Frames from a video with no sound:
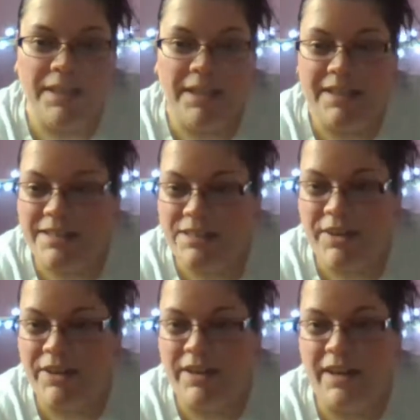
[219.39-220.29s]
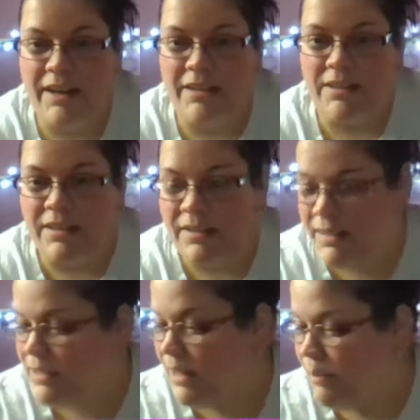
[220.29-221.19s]
It is very hard
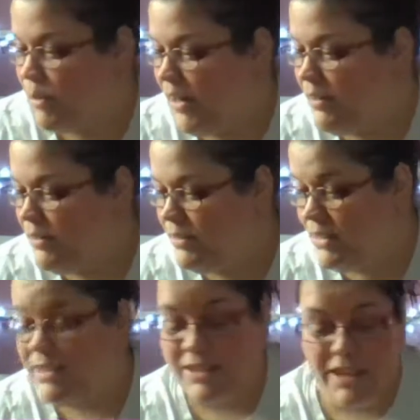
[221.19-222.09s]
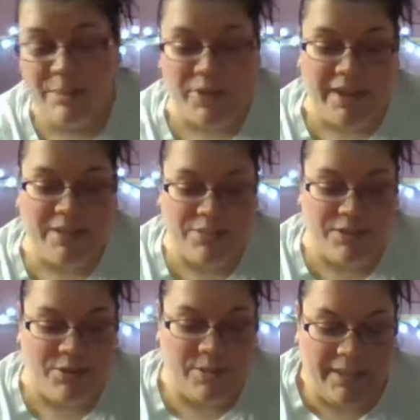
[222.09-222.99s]
this time around to
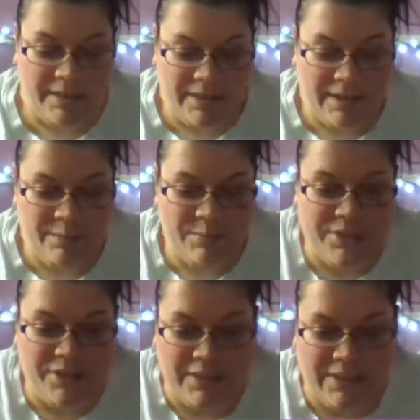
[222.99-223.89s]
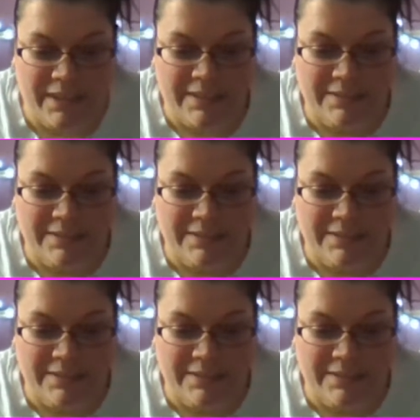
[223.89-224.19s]
quit. I'm struggling.